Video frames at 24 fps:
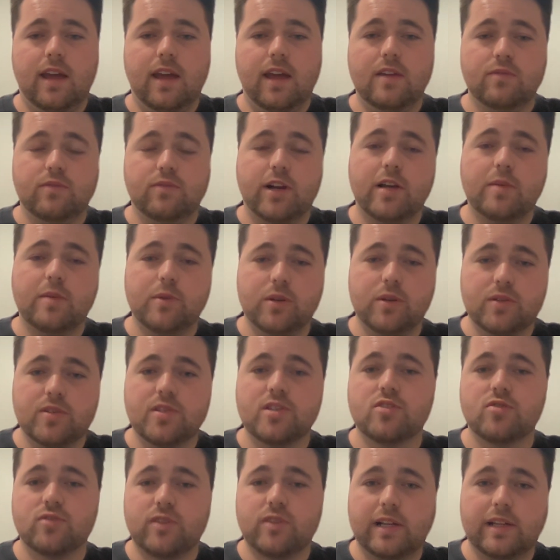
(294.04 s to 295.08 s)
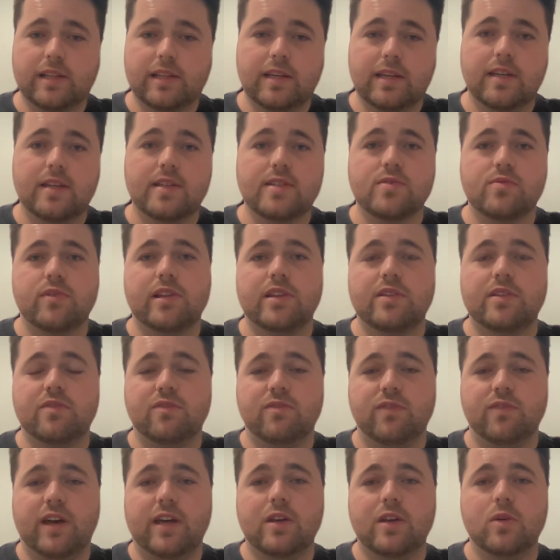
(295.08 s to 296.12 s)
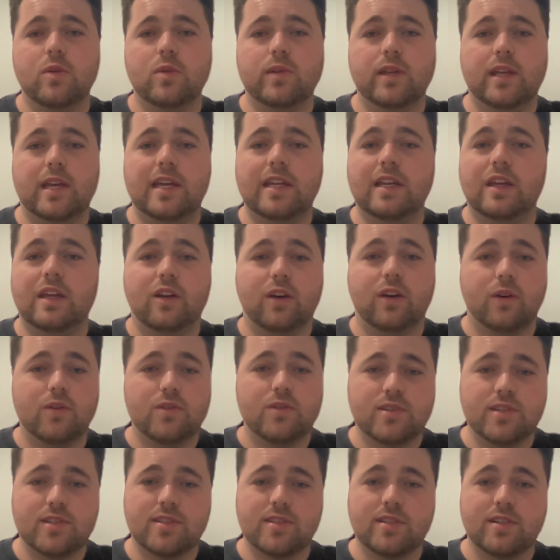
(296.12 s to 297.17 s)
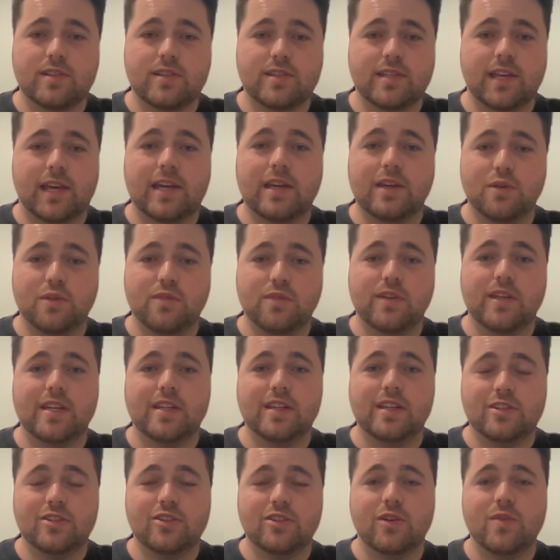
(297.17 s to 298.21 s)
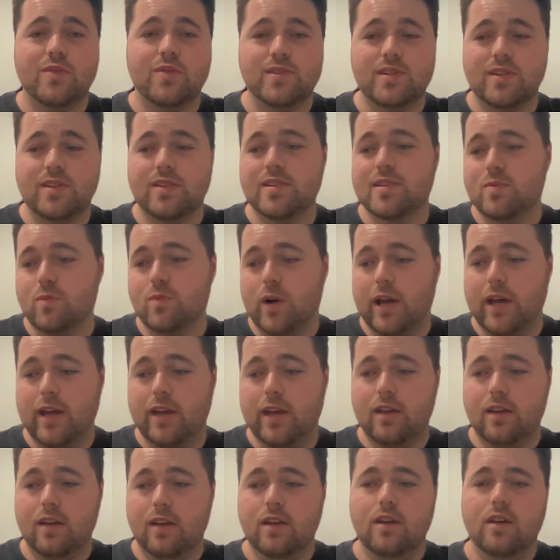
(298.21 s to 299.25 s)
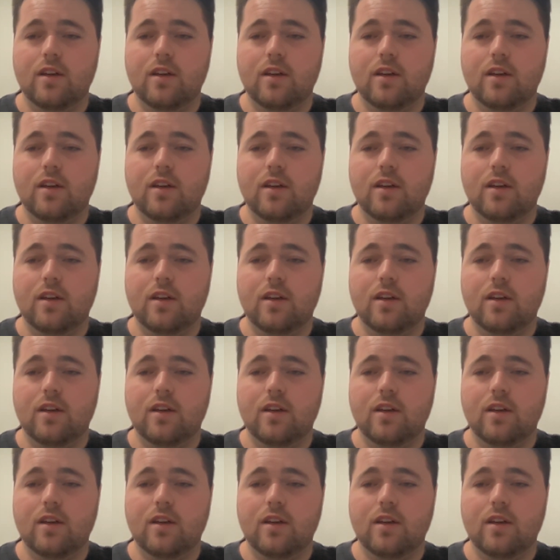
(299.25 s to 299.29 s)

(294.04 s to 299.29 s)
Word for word: And Rugby Australia has really failed any coach that's going to take over Eddie Jones in this way.